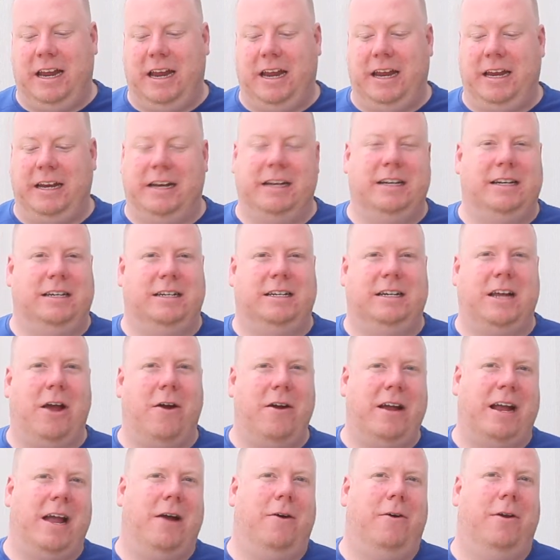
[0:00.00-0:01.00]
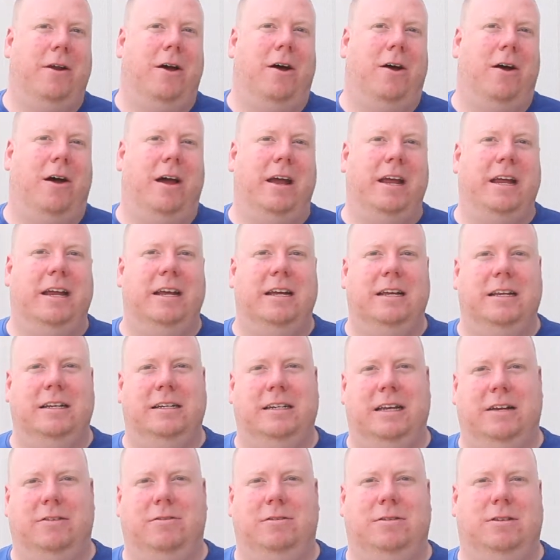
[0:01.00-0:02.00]
It's going out on a high
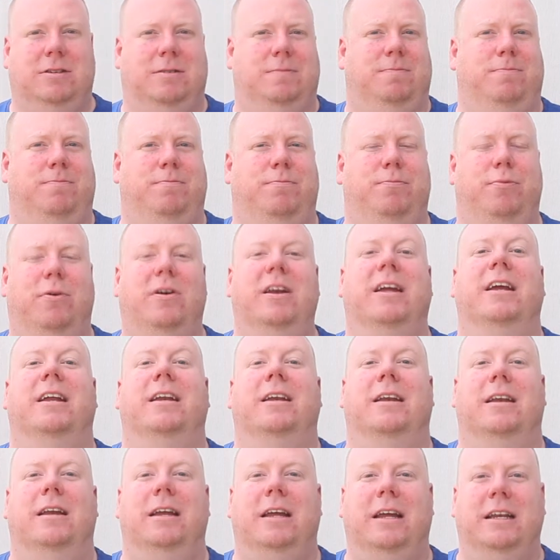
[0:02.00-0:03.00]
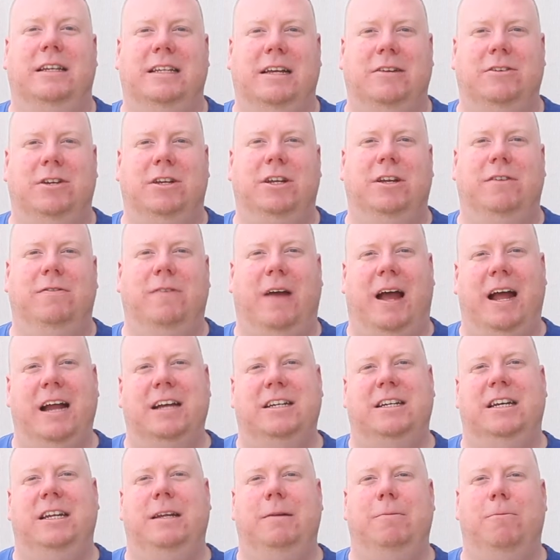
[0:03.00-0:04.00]
sounds brilliant. It sounds like you've
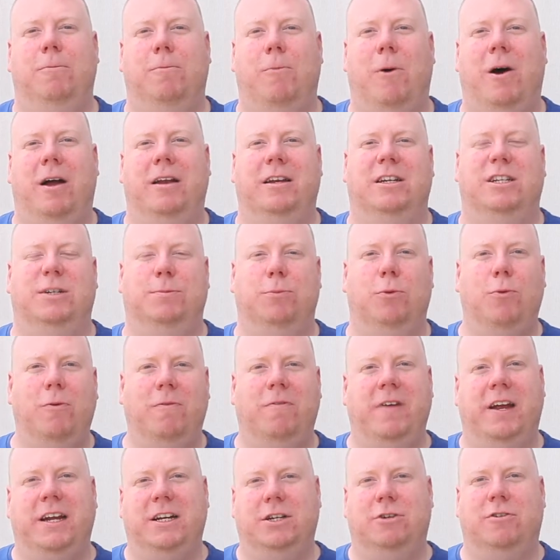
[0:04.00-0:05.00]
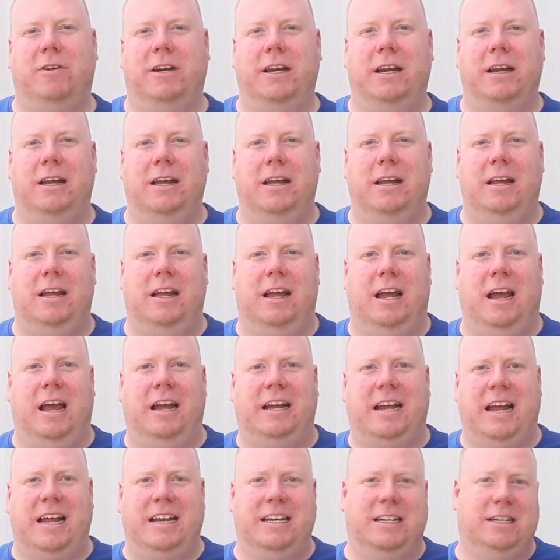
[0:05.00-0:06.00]
actually won a small victory
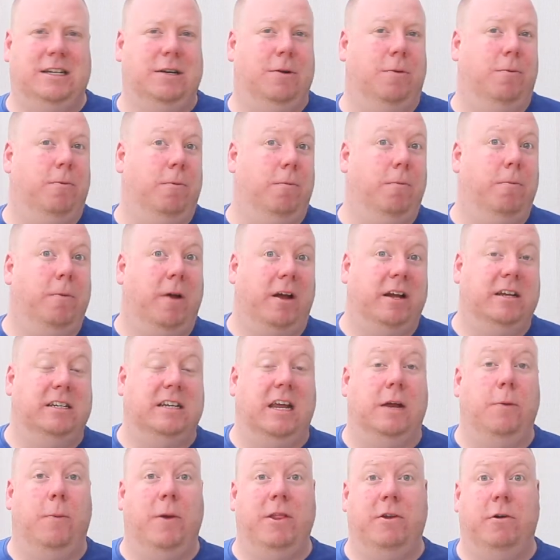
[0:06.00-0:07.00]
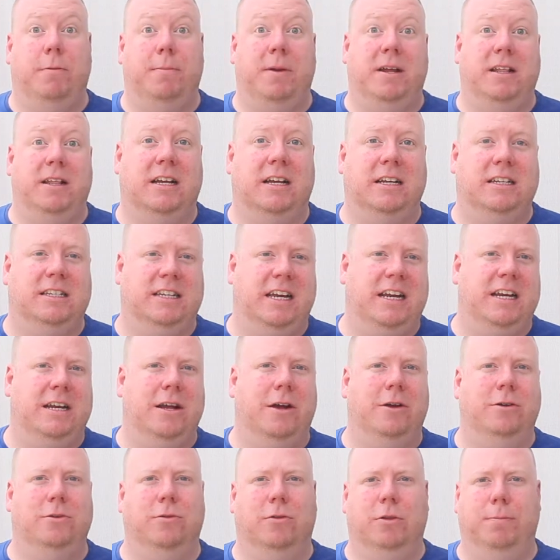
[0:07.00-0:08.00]
against, like I say, whether it
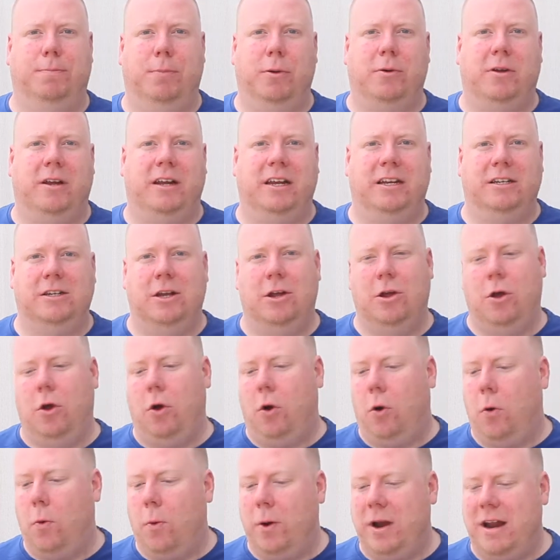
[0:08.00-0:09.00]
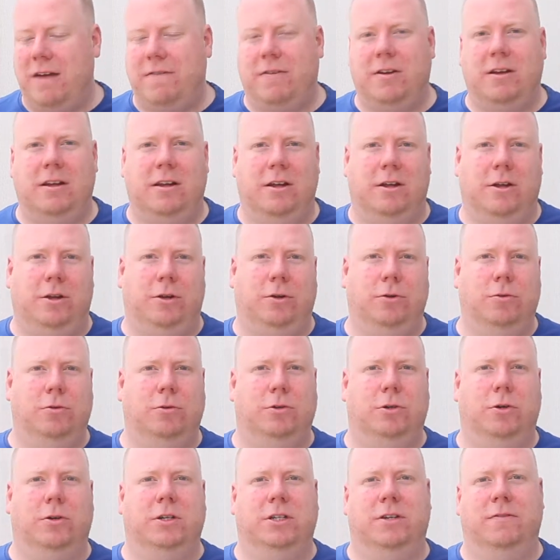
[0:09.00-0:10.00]
casinos or the bookies or whatever
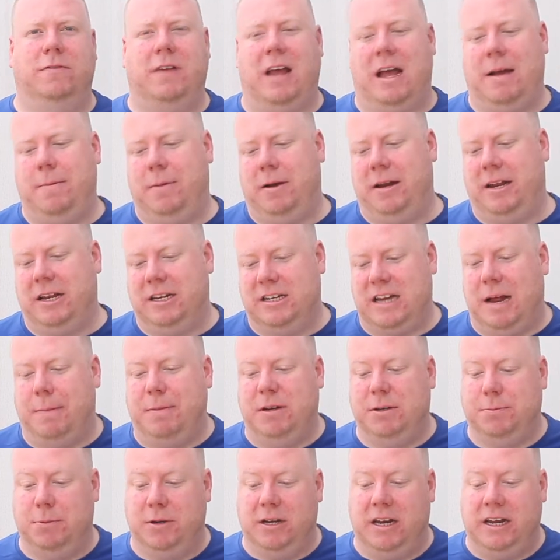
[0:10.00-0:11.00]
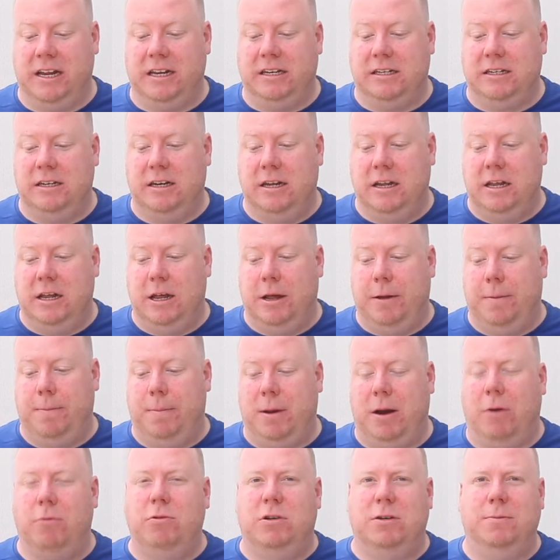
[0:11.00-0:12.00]
your choice of gambling establishment is.
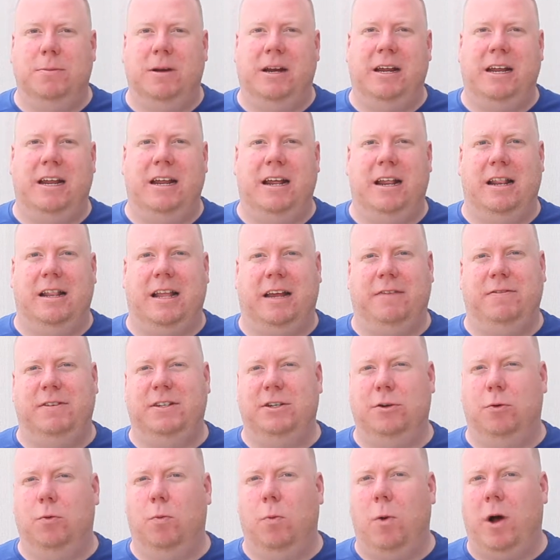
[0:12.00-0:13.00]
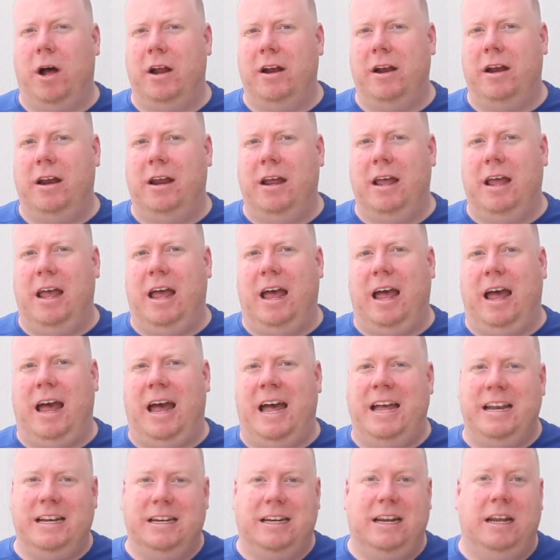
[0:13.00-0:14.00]
But ultimately, they've still won.
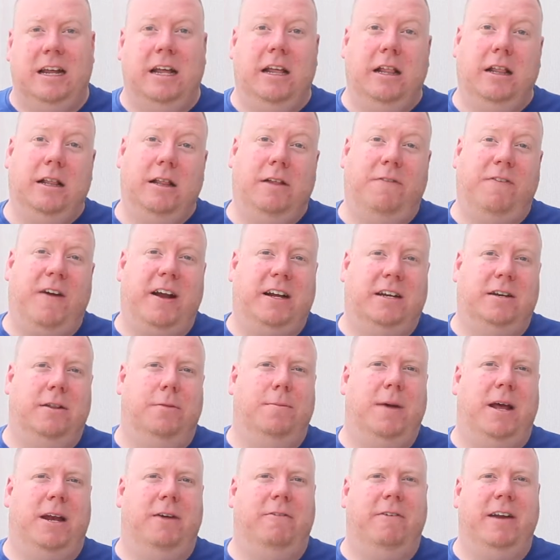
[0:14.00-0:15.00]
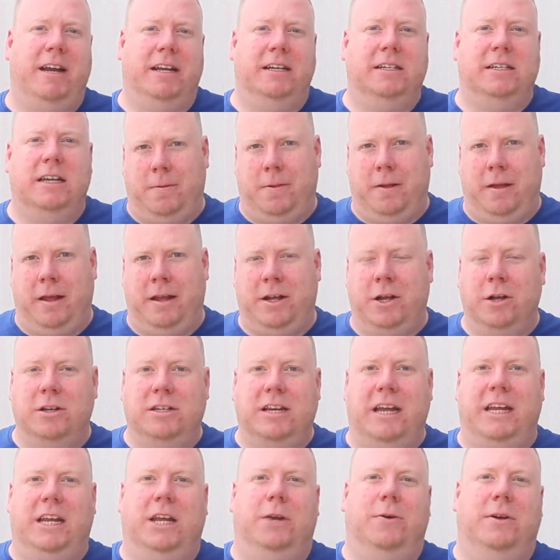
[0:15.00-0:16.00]
And the fact of the matter is, it could
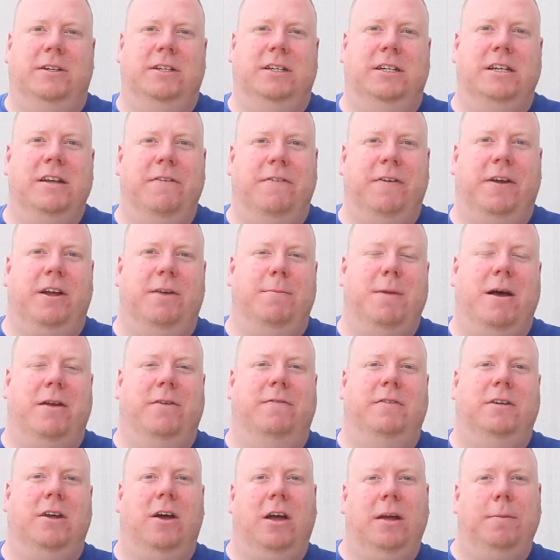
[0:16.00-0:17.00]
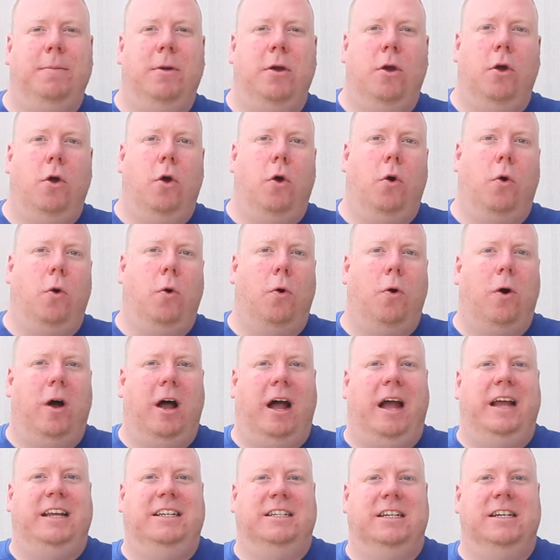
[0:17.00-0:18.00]
take you a significant amount of time
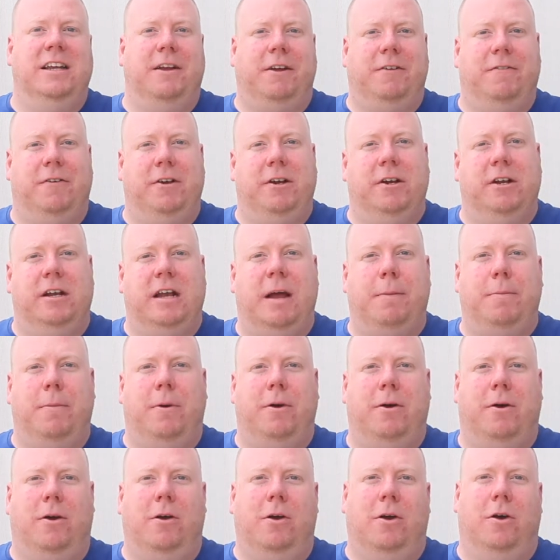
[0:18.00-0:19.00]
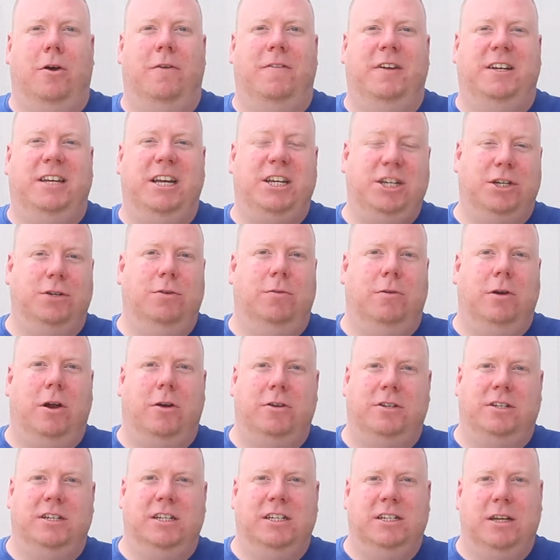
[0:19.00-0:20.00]
or a significant number of additional
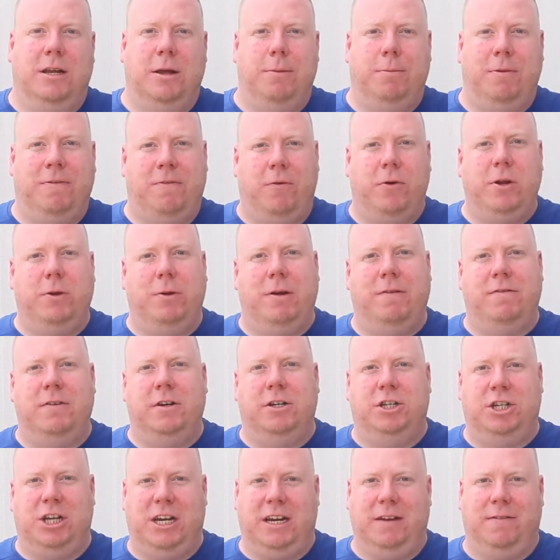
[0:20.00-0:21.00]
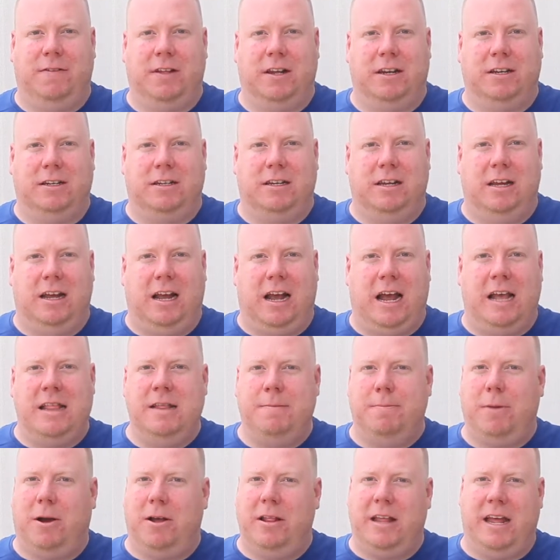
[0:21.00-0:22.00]
losses before you even achieve this.
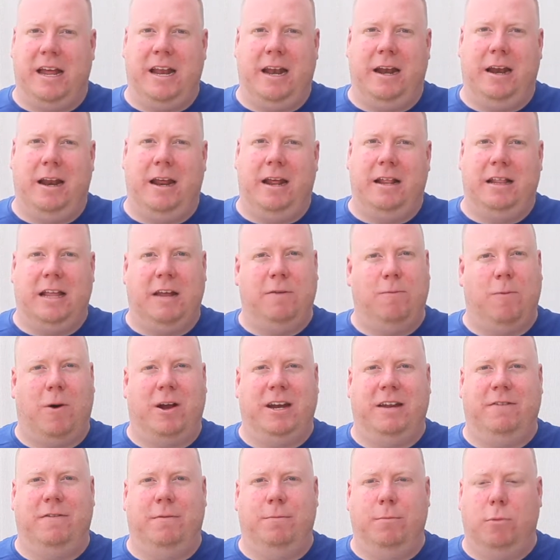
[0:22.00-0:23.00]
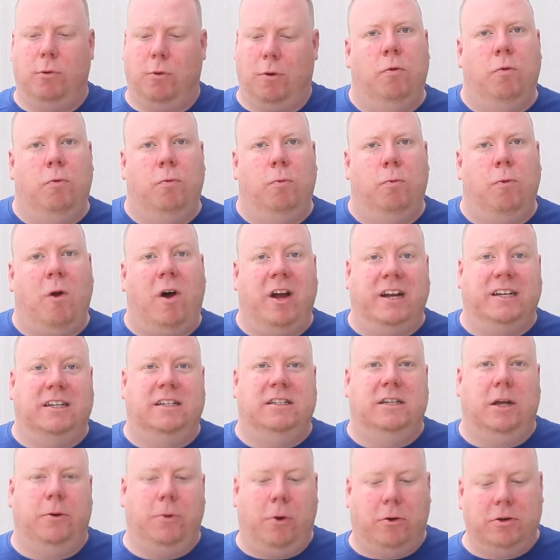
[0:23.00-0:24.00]
And by then, they've won even more. Right,
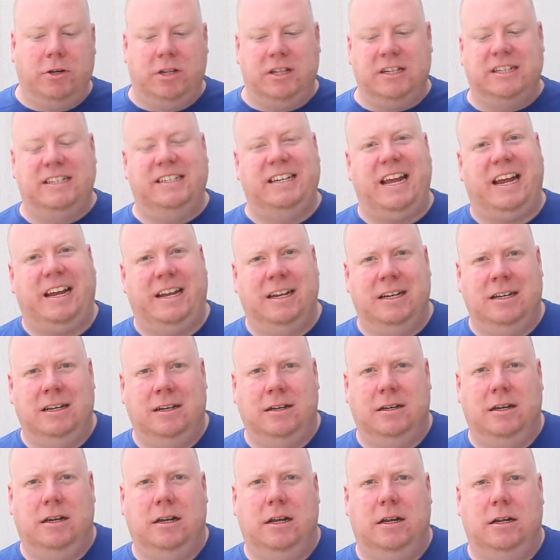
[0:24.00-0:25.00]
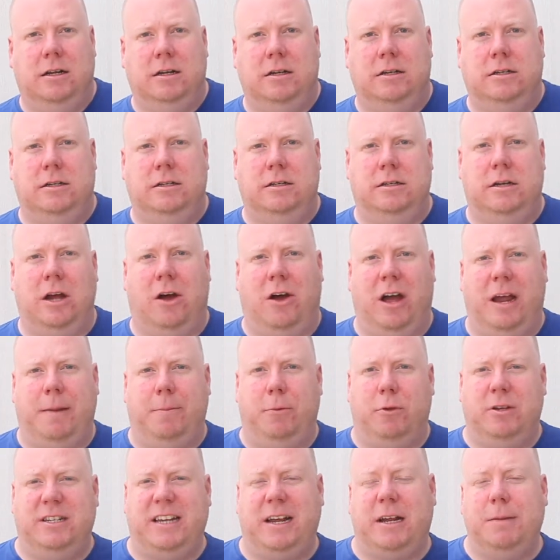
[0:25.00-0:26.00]
so on to the second
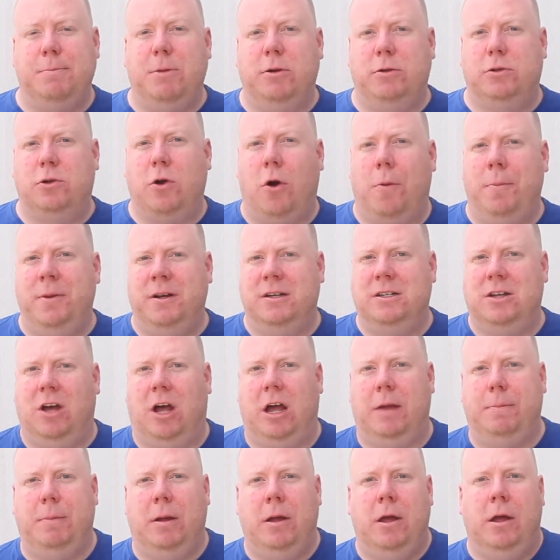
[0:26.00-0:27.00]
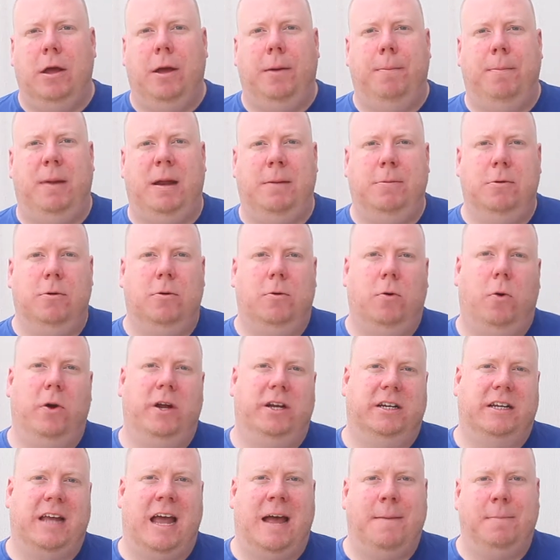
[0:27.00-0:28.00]
time, or the second most common time people
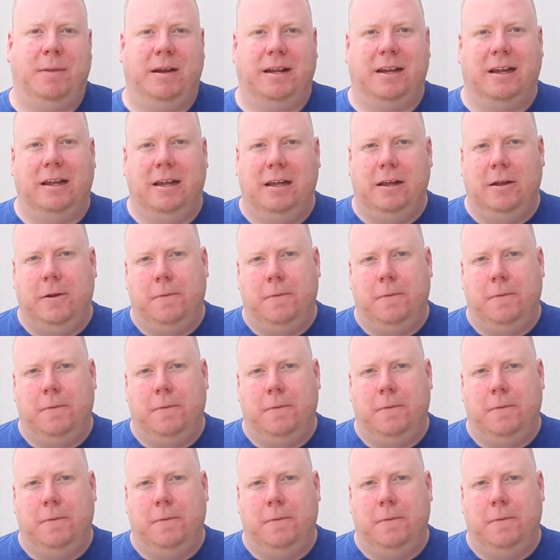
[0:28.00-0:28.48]
quit gambling.